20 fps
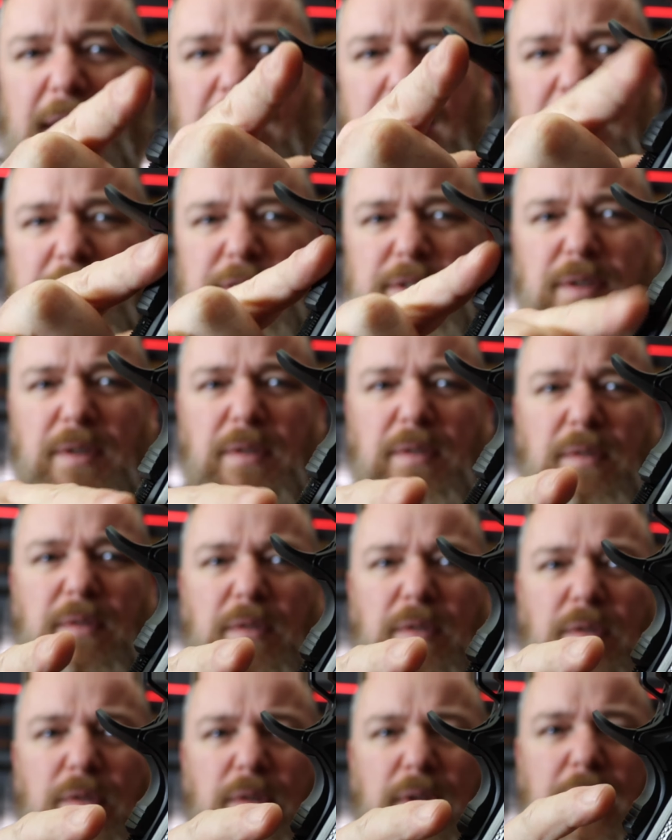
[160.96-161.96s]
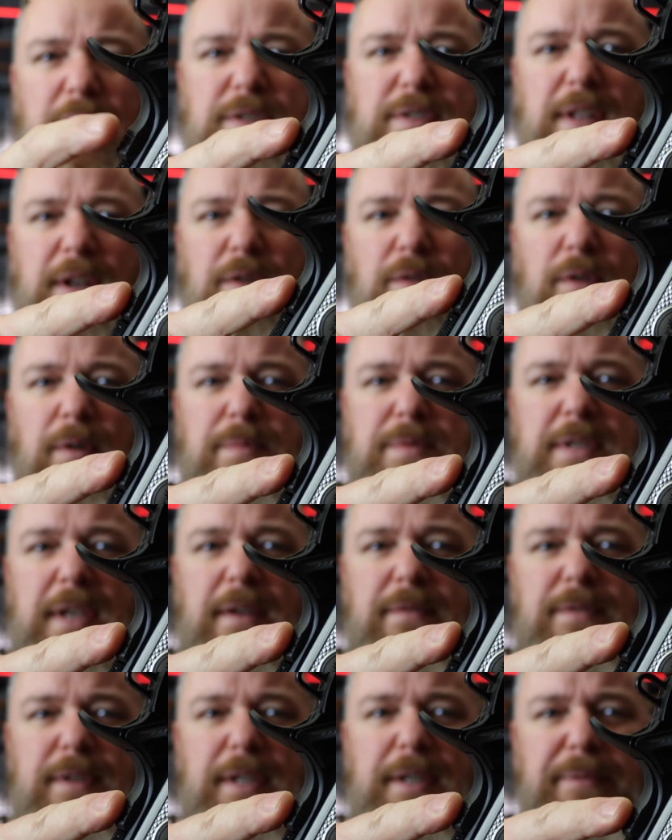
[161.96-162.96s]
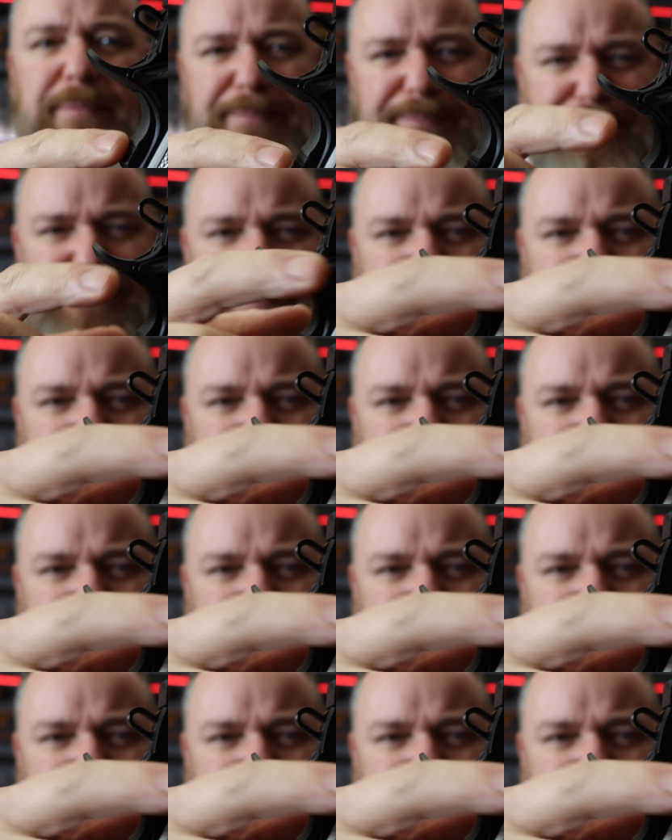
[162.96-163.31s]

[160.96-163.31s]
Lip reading: a nice extended grip safety.